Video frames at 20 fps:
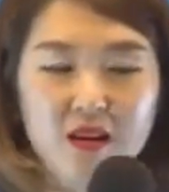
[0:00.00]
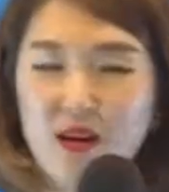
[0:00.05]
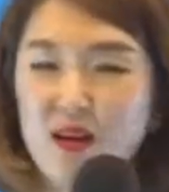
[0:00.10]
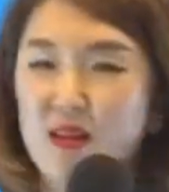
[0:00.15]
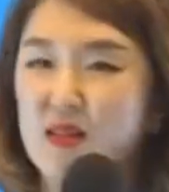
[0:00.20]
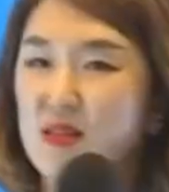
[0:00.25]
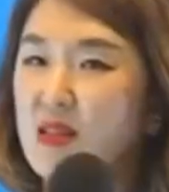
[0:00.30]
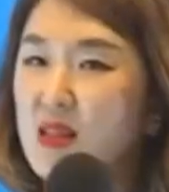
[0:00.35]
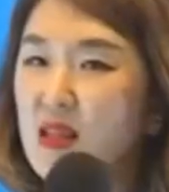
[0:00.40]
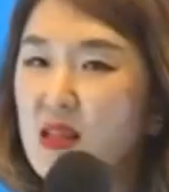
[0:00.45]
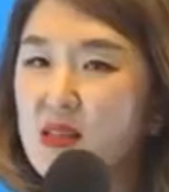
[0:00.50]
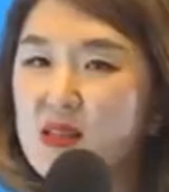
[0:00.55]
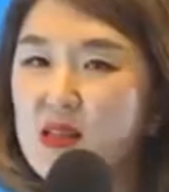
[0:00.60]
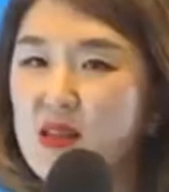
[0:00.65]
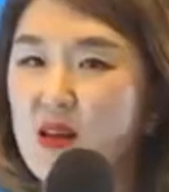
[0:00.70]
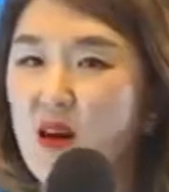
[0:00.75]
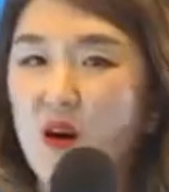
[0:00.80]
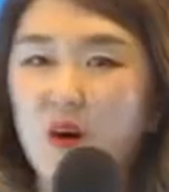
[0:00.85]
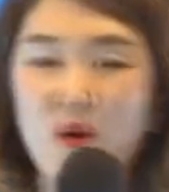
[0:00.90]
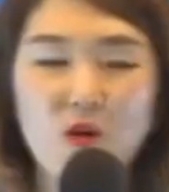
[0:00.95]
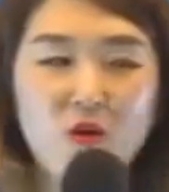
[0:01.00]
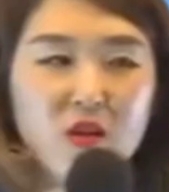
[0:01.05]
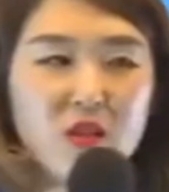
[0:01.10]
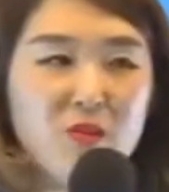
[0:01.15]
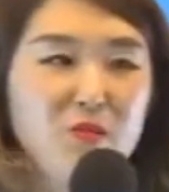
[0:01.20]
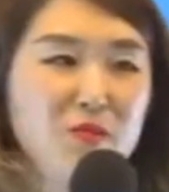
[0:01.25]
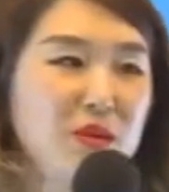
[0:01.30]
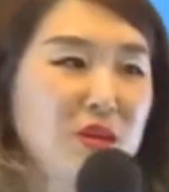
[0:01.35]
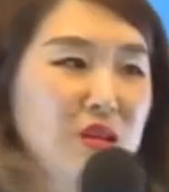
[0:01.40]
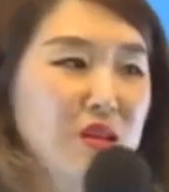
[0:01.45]
And 6 set
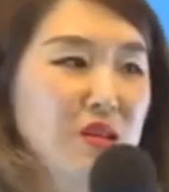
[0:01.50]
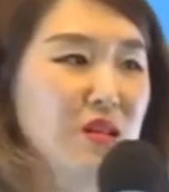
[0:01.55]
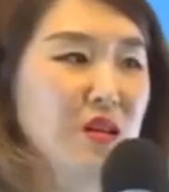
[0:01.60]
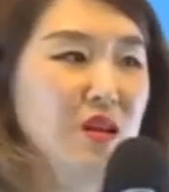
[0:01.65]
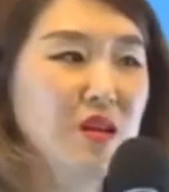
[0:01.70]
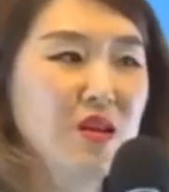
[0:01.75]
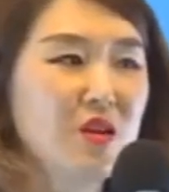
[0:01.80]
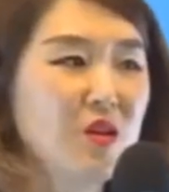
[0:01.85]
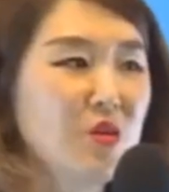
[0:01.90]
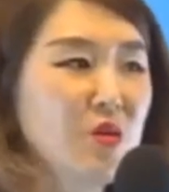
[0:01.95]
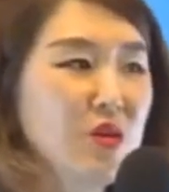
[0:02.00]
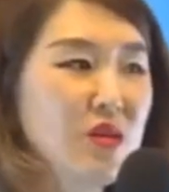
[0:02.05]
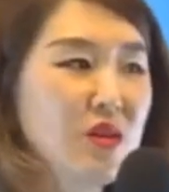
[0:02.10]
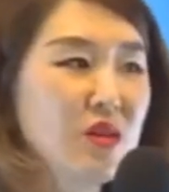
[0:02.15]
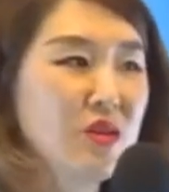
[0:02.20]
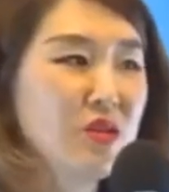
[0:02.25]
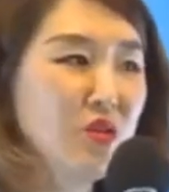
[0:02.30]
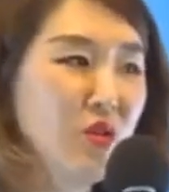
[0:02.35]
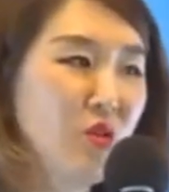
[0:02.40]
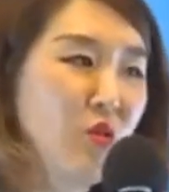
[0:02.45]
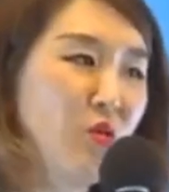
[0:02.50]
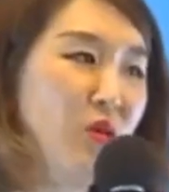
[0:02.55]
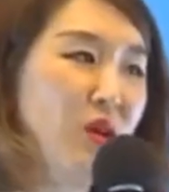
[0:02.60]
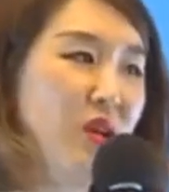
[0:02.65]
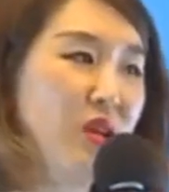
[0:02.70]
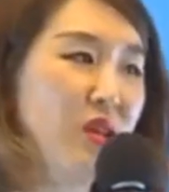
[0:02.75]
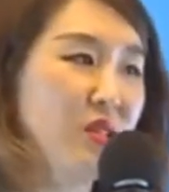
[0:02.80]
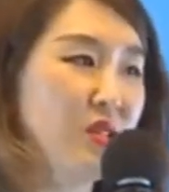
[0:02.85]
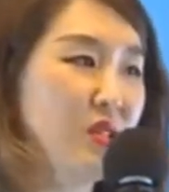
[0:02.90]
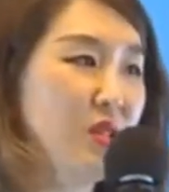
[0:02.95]
always been, you know what, there's no
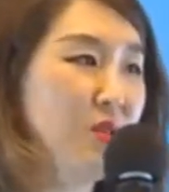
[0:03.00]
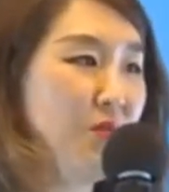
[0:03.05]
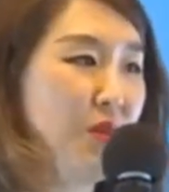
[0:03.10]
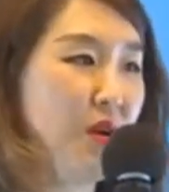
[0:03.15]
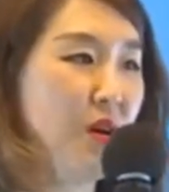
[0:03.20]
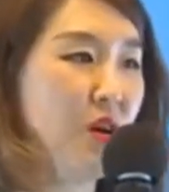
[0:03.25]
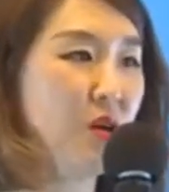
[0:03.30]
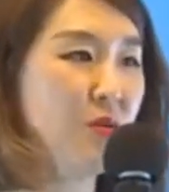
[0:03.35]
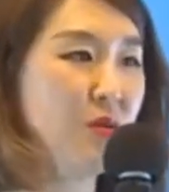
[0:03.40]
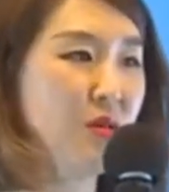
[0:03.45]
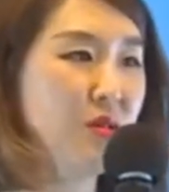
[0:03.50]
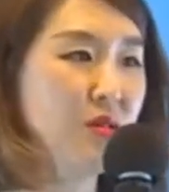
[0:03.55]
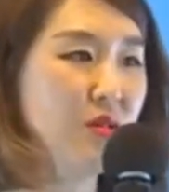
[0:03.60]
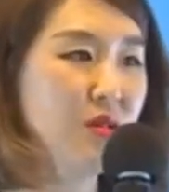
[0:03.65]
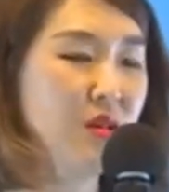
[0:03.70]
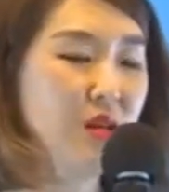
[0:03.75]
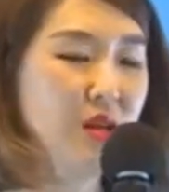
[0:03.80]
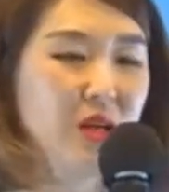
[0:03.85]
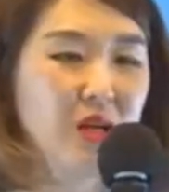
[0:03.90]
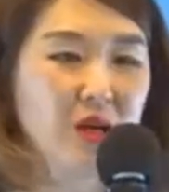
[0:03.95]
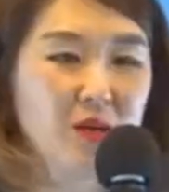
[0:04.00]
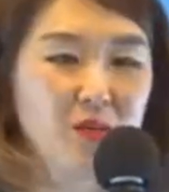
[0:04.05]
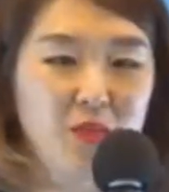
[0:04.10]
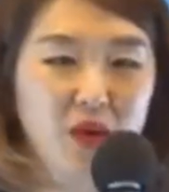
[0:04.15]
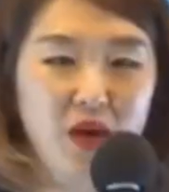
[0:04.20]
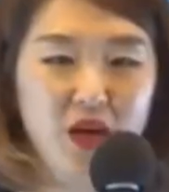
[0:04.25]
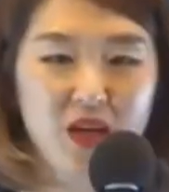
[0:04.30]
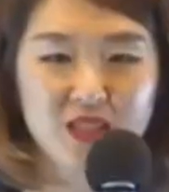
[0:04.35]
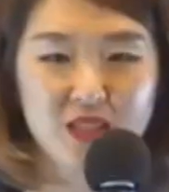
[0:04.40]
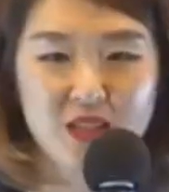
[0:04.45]
way it's comparable.
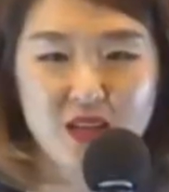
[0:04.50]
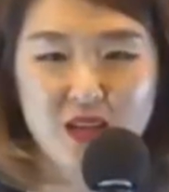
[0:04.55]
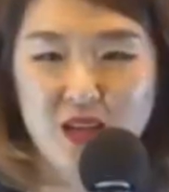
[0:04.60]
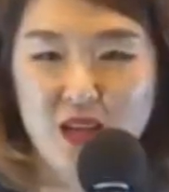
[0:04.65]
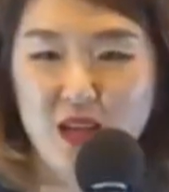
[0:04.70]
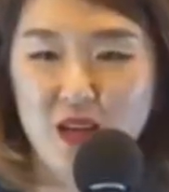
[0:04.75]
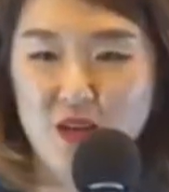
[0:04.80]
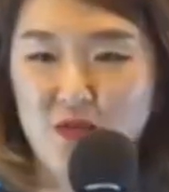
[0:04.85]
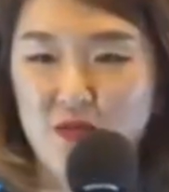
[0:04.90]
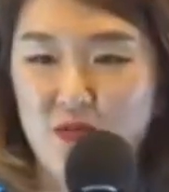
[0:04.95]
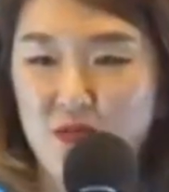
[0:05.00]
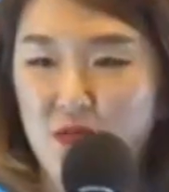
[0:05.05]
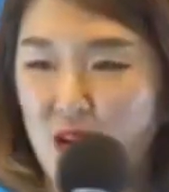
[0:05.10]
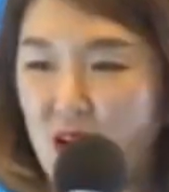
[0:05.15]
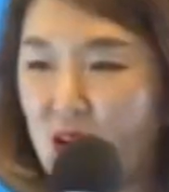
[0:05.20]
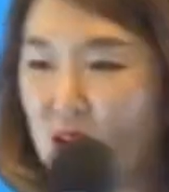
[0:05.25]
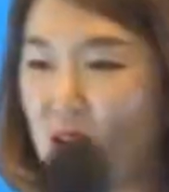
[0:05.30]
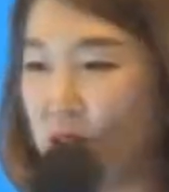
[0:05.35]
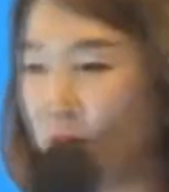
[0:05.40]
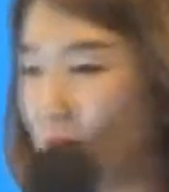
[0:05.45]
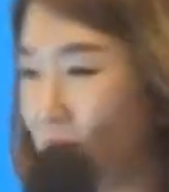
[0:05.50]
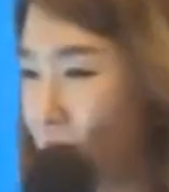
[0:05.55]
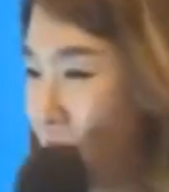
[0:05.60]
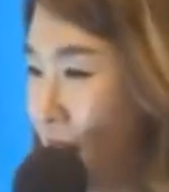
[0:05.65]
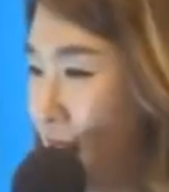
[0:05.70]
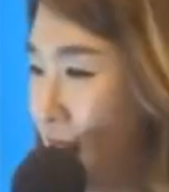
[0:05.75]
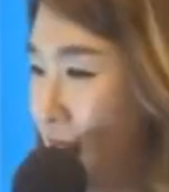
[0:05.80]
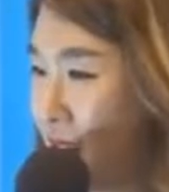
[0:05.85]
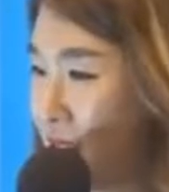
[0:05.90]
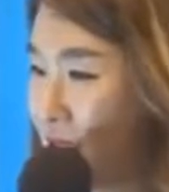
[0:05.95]
But if
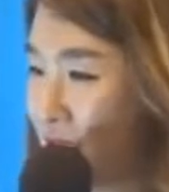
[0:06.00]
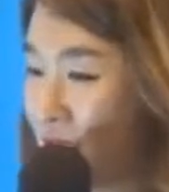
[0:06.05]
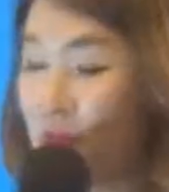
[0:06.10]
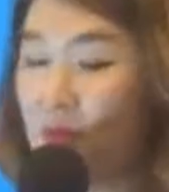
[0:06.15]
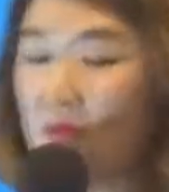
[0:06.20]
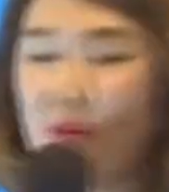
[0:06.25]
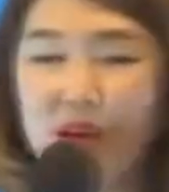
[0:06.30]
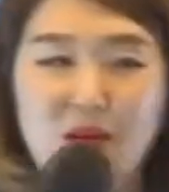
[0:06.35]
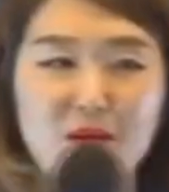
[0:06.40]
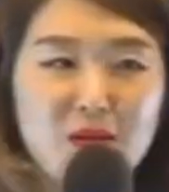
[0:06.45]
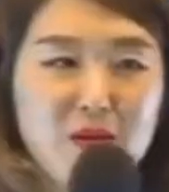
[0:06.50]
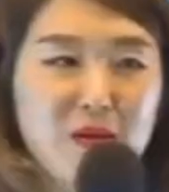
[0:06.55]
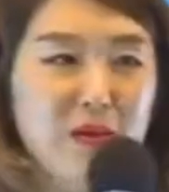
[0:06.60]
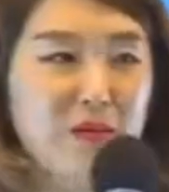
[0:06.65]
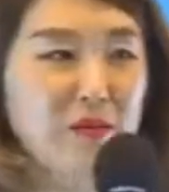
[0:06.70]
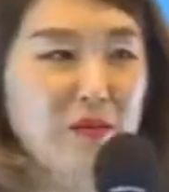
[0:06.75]
some family